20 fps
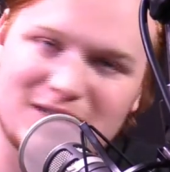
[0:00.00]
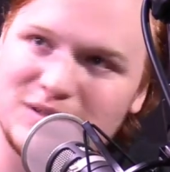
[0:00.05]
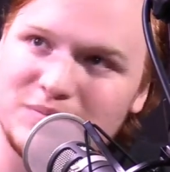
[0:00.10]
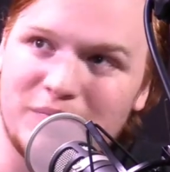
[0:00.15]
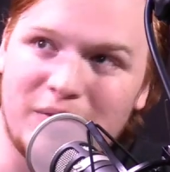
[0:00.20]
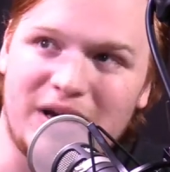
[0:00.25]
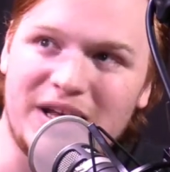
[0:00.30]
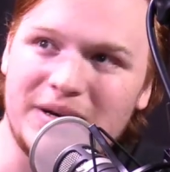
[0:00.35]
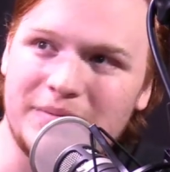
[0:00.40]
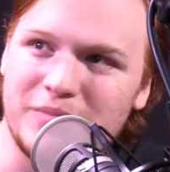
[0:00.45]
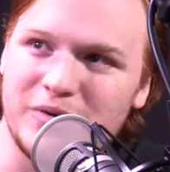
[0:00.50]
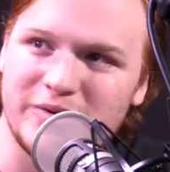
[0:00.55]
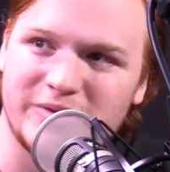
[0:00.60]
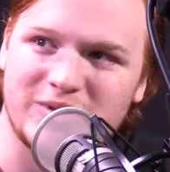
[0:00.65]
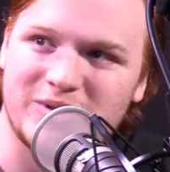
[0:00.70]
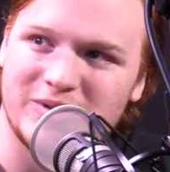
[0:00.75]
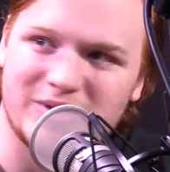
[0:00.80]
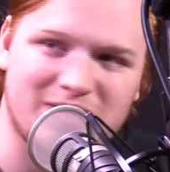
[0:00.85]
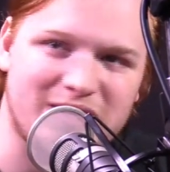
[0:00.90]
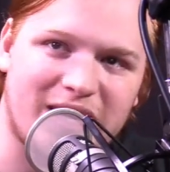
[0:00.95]
main
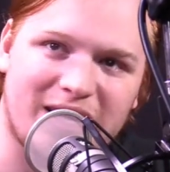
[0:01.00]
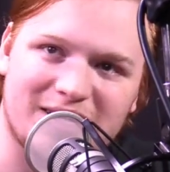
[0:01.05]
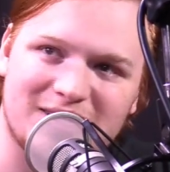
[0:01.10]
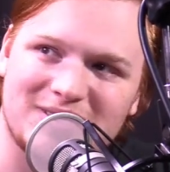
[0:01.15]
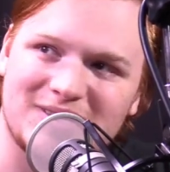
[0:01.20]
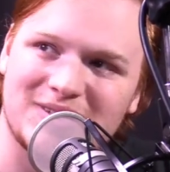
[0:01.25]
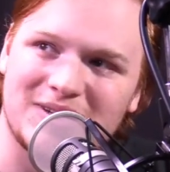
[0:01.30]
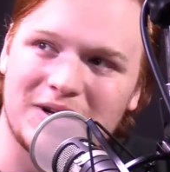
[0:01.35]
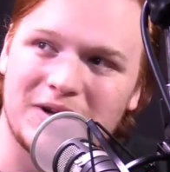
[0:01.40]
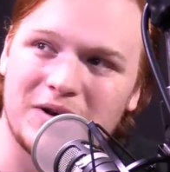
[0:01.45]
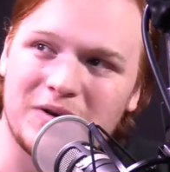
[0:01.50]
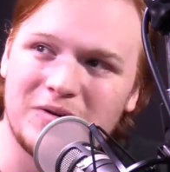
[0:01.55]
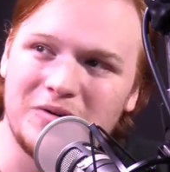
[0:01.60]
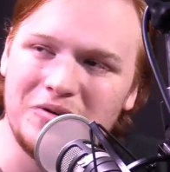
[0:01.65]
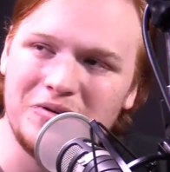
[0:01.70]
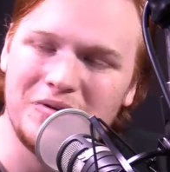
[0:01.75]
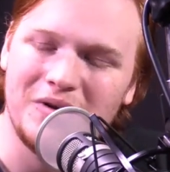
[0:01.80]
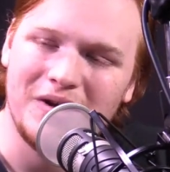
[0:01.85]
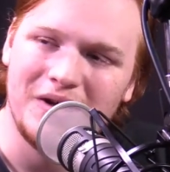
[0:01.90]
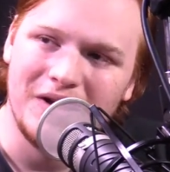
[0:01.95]
booster sets,
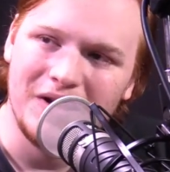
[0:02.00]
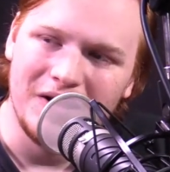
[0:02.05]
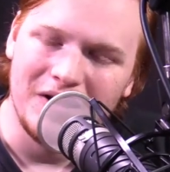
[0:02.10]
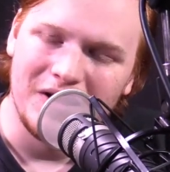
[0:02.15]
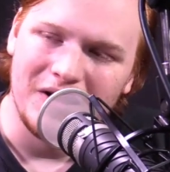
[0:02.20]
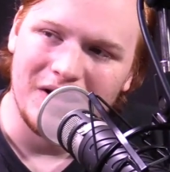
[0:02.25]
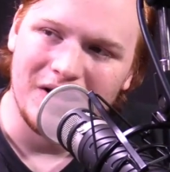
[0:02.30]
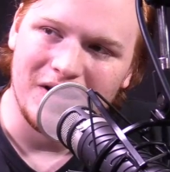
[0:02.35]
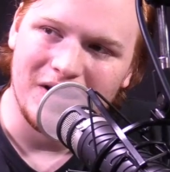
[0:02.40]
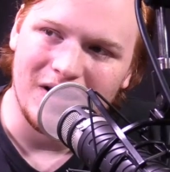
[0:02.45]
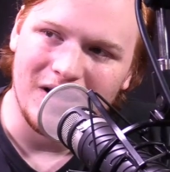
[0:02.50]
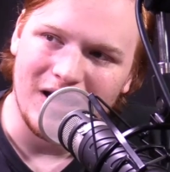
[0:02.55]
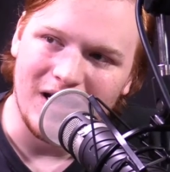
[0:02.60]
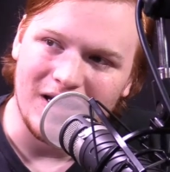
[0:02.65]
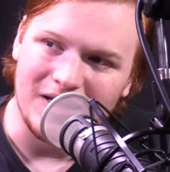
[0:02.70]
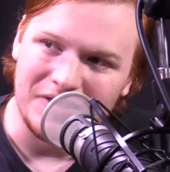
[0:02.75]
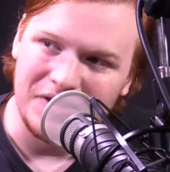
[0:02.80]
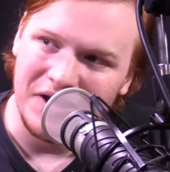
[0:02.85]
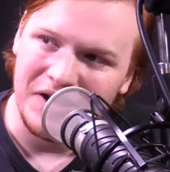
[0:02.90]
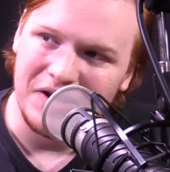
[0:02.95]

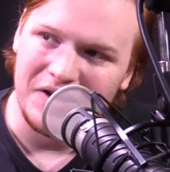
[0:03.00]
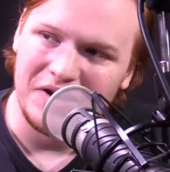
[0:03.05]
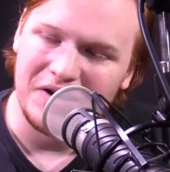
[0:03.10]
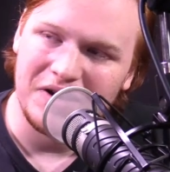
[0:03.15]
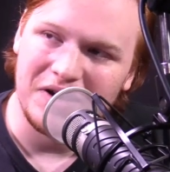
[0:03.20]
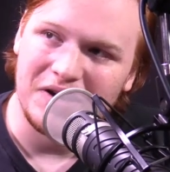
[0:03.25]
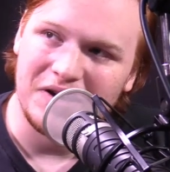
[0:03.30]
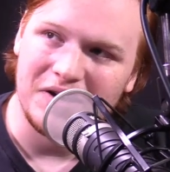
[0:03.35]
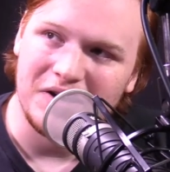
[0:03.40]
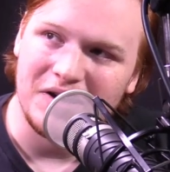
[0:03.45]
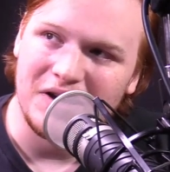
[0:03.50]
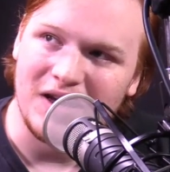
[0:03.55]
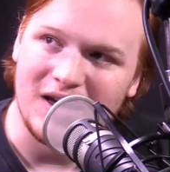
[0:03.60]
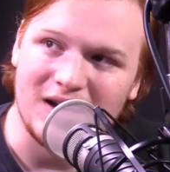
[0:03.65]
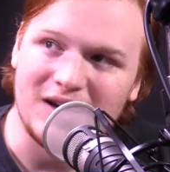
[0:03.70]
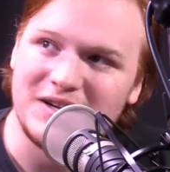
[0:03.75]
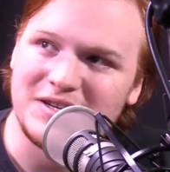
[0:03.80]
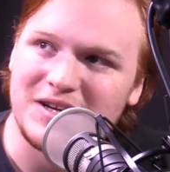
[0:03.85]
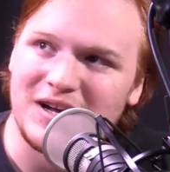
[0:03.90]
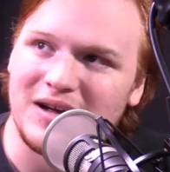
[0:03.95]
And then
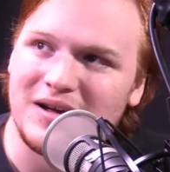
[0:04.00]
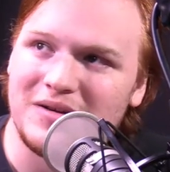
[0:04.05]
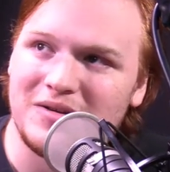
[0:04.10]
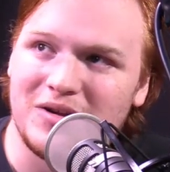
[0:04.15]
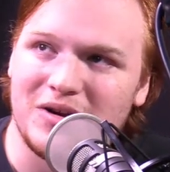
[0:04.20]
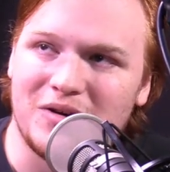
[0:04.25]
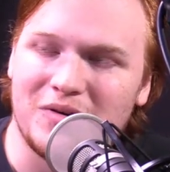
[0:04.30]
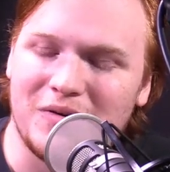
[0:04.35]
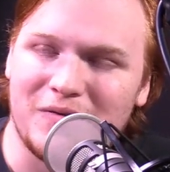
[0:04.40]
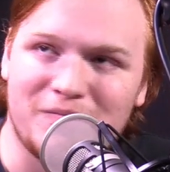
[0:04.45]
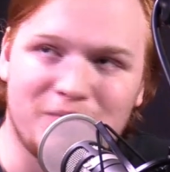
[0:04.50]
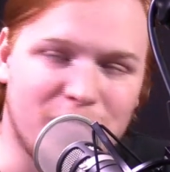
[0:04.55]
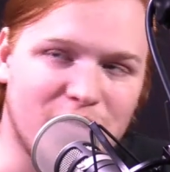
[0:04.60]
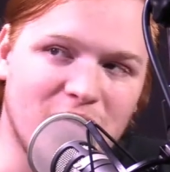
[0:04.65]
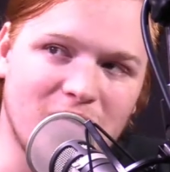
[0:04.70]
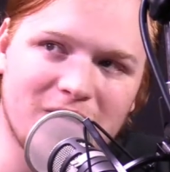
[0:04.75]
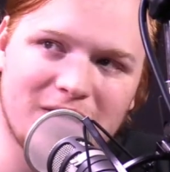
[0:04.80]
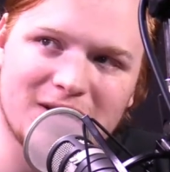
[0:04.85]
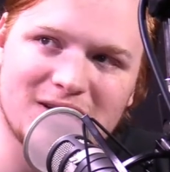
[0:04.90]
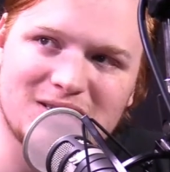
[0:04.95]
anytime, if
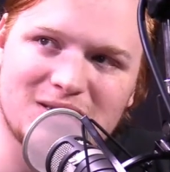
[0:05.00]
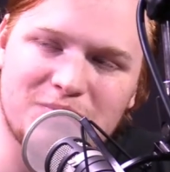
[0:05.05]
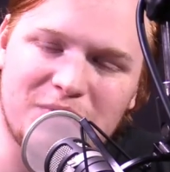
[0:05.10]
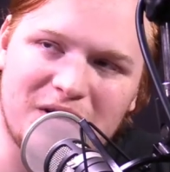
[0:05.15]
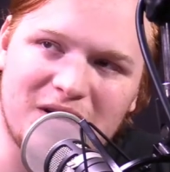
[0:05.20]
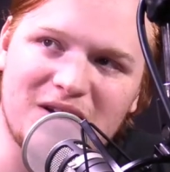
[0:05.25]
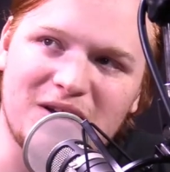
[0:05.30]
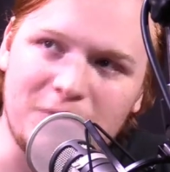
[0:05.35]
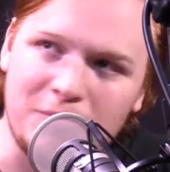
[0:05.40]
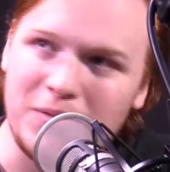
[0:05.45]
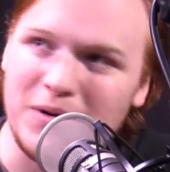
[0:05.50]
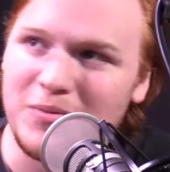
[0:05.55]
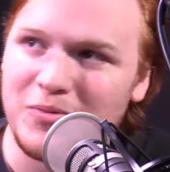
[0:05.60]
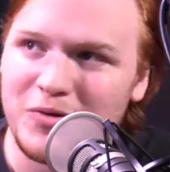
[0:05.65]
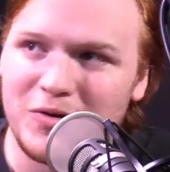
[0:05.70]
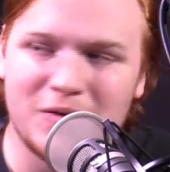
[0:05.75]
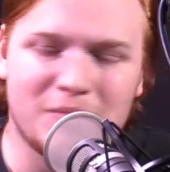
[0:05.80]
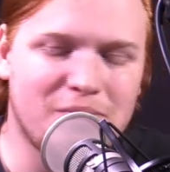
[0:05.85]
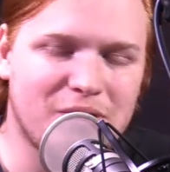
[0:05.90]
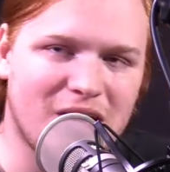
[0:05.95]
mill gets big,
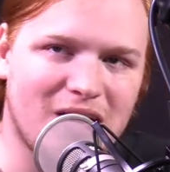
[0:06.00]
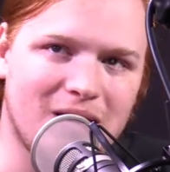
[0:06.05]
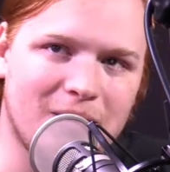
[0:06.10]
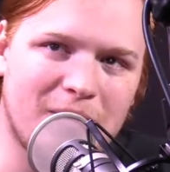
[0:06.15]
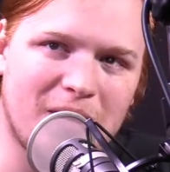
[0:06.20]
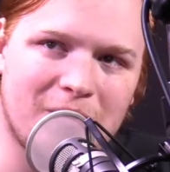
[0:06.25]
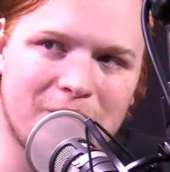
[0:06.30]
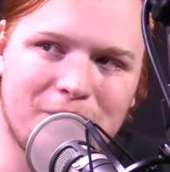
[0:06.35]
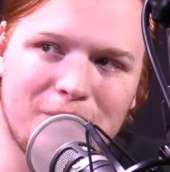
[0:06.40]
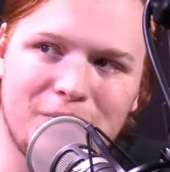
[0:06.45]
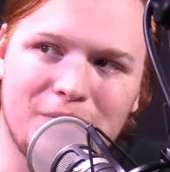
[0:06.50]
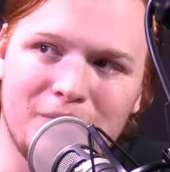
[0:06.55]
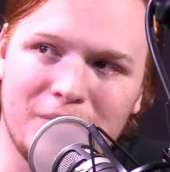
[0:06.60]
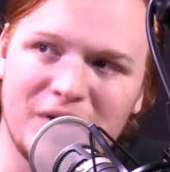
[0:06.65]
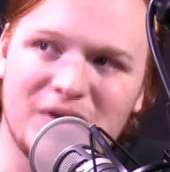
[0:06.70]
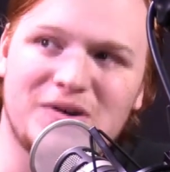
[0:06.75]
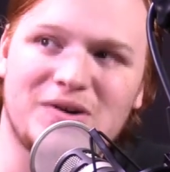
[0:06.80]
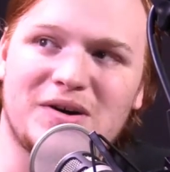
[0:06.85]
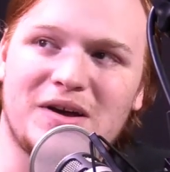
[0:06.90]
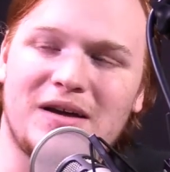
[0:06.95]
people complain about
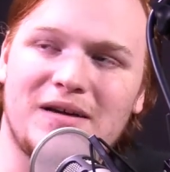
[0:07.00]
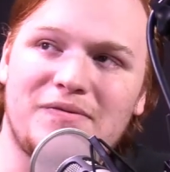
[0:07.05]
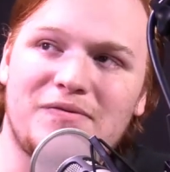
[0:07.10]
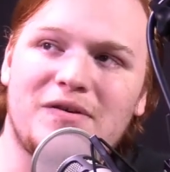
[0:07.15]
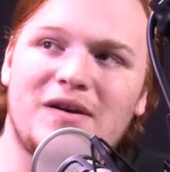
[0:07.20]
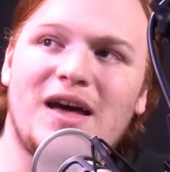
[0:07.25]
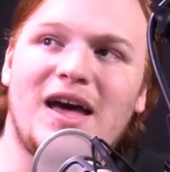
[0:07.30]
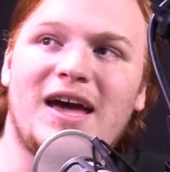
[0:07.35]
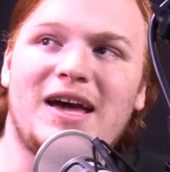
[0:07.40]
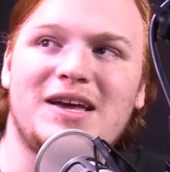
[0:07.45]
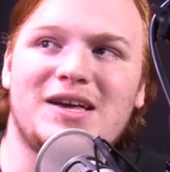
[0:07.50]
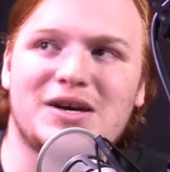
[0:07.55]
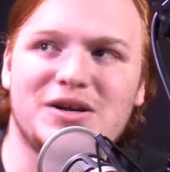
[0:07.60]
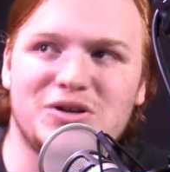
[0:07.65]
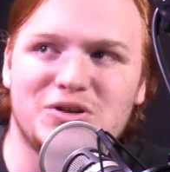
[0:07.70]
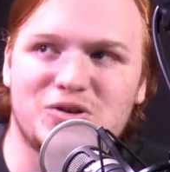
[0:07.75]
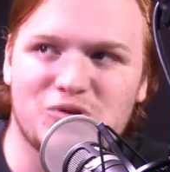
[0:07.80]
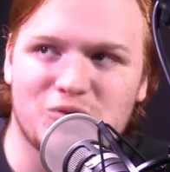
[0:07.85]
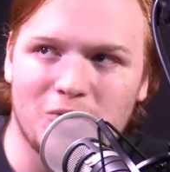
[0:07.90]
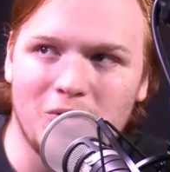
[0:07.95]
mill. If a
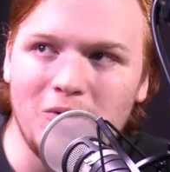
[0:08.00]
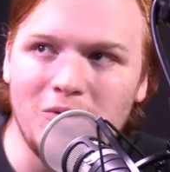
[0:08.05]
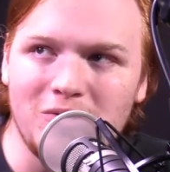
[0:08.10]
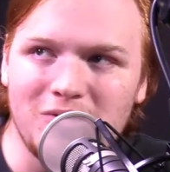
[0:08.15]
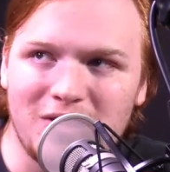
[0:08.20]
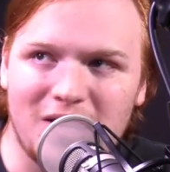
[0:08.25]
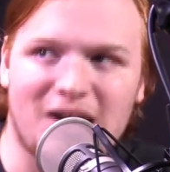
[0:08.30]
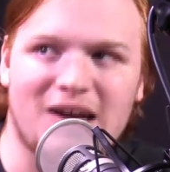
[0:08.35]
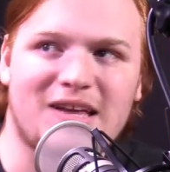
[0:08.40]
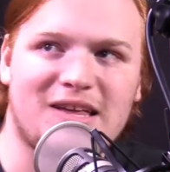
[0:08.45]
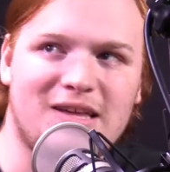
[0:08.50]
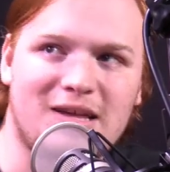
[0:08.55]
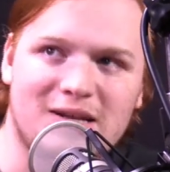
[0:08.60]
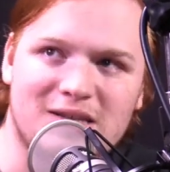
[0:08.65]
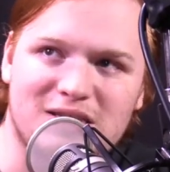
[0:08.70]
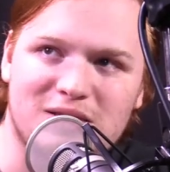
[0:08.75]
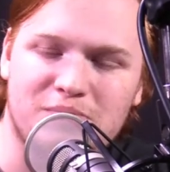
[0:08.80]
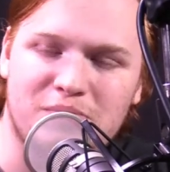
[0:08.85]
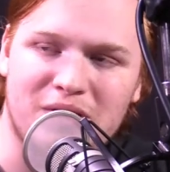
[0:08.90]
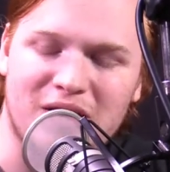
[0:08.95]
control deck
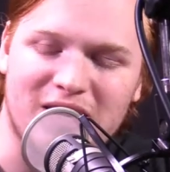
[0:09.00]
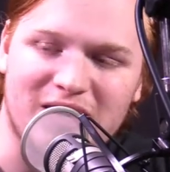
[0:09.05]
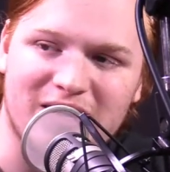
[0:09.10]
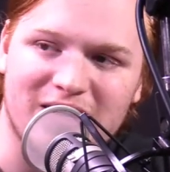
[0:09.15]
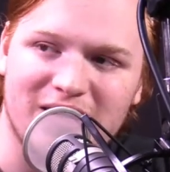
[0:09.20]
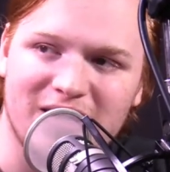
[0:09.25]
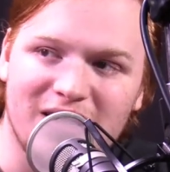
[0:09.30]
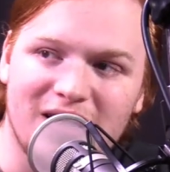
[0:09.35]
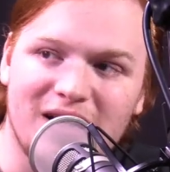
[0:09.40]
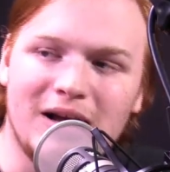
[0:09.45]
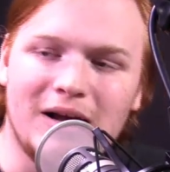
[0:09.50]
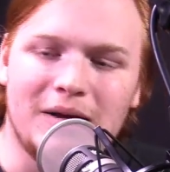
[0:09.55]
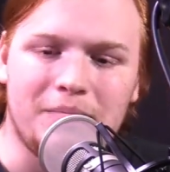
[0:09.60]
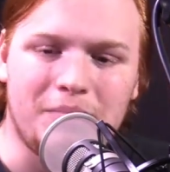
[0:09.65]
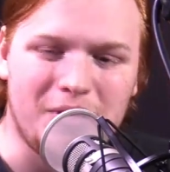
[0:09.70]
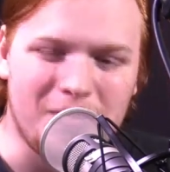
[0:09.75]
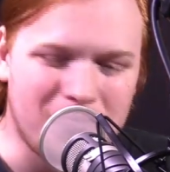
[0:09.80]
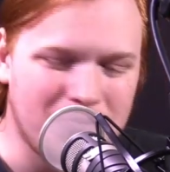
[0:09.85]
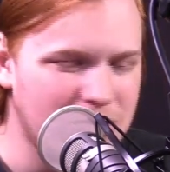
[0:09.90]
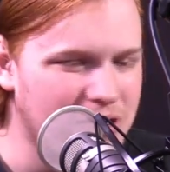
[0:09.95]
gets big,
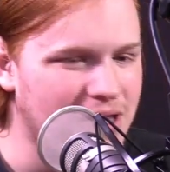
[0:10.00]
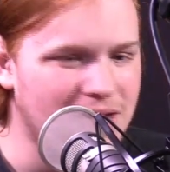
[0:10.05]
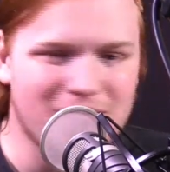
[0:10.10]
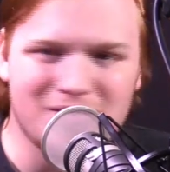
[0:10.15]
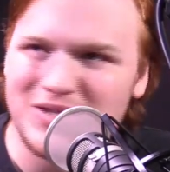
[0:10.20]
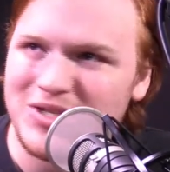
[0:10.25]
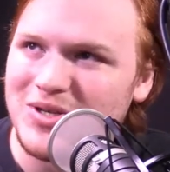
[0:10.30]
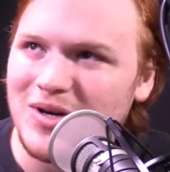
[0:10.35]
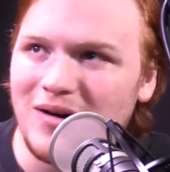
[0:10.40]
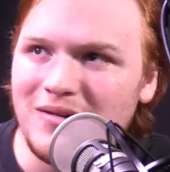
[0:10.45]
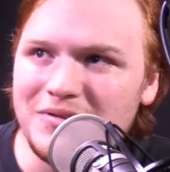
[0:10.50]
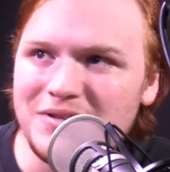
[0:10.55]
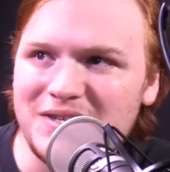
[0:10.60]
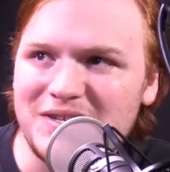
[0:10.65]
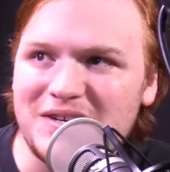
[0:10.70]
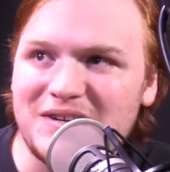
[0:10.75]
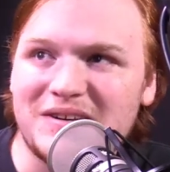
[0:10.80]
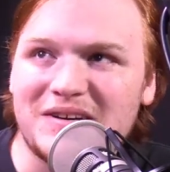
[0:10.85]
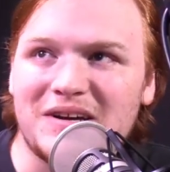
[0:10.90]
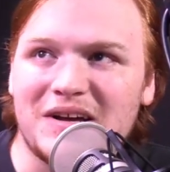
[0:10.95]
people get
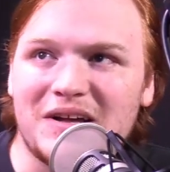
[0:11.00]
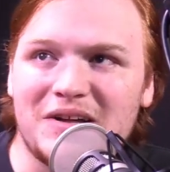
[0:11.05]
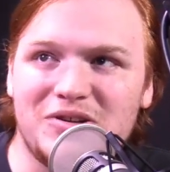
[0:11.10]
salty.